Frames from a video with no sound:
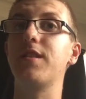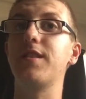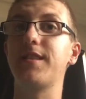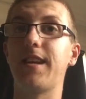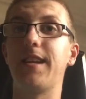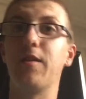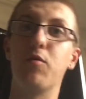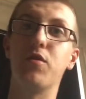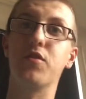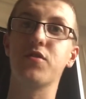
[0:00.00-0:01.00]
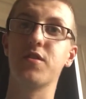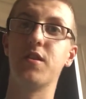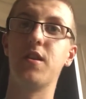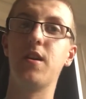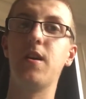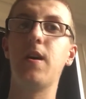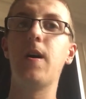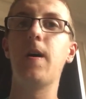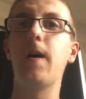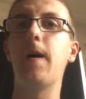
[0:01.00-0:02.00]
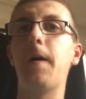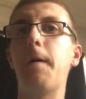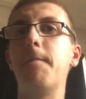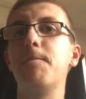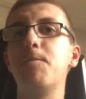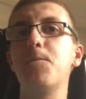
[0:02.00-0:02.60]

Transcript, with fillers: said illness. Um,